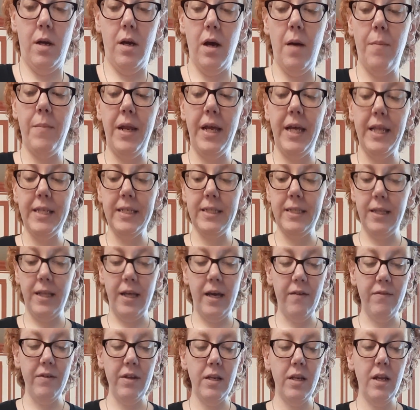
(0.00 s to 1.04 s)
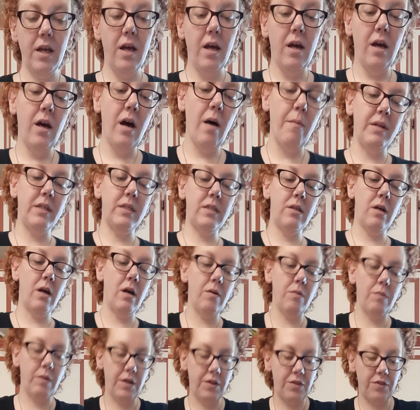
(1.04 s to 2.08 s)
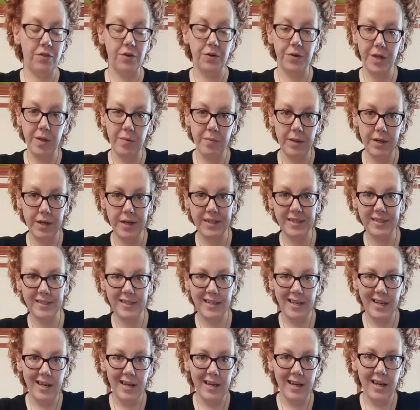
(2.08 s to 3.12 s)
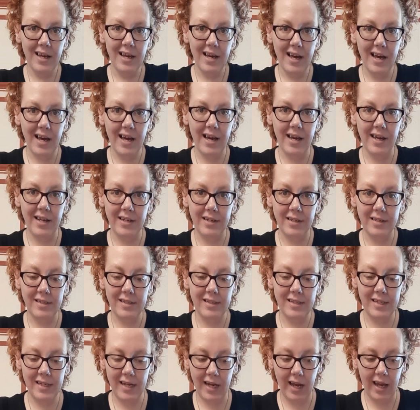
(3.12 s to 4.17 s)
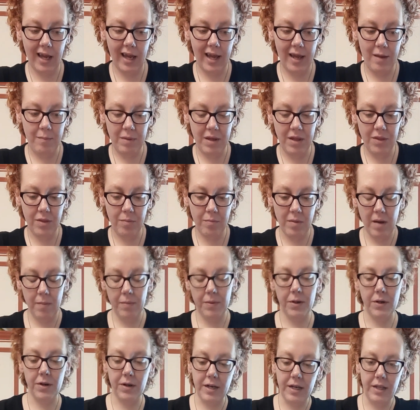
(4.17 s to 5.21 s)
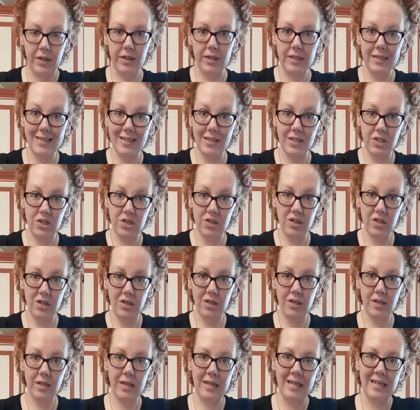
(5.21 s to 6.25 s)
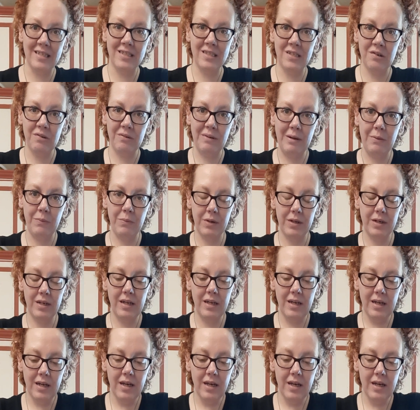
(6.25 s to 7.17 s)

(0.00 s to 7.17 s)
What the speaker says: I'm going to get this in the oven. I'm going to start with 30 minutes and stick a meat thermometer in the center, an instant read one,